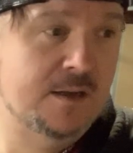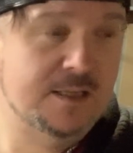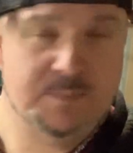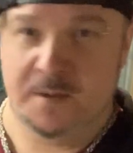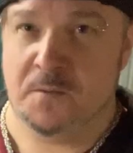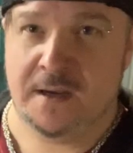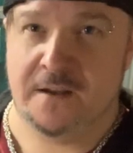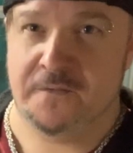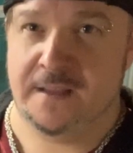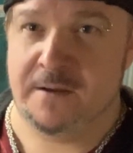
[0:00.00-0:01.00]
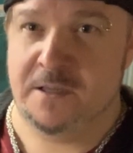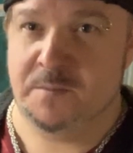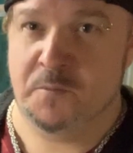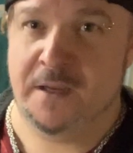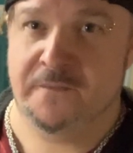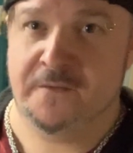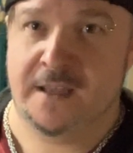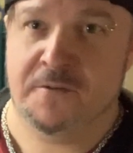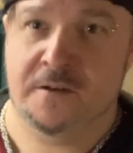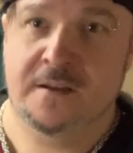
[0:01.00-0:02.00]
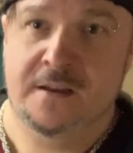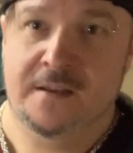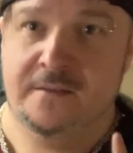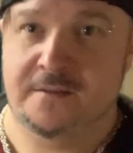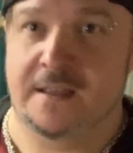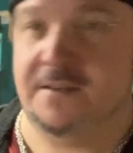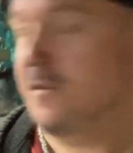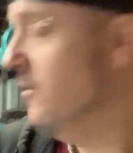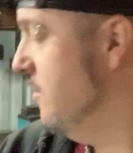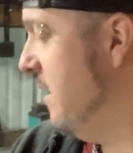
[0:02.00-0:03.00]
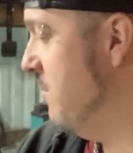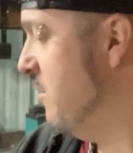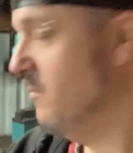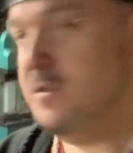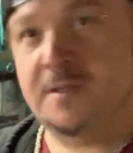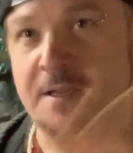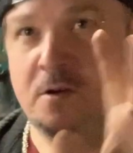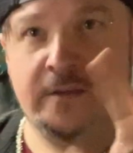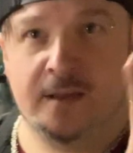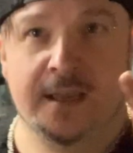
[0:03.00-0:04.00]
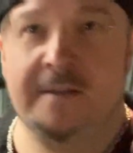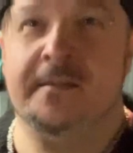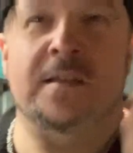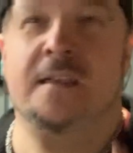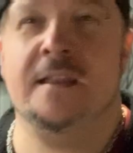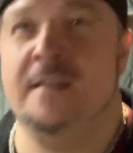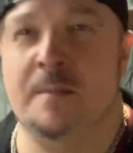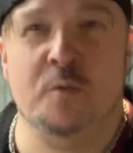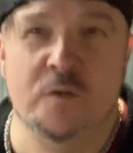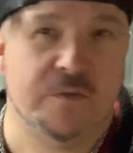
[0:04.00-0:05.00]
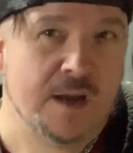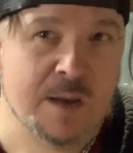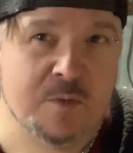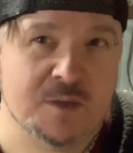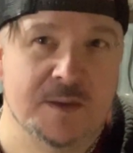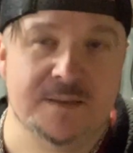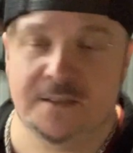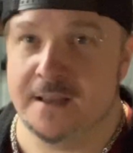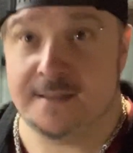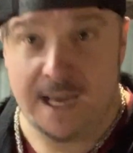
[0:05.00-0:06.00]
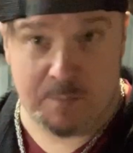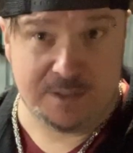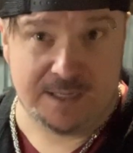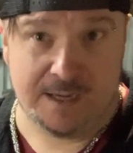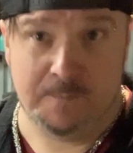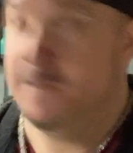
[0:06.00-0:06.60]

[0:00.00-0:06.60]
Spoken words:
It's been a while for that. He's been waiting for that one. So that's another hammer. Just getting all that, getting in the mood for hammers, basically. It's hammer time.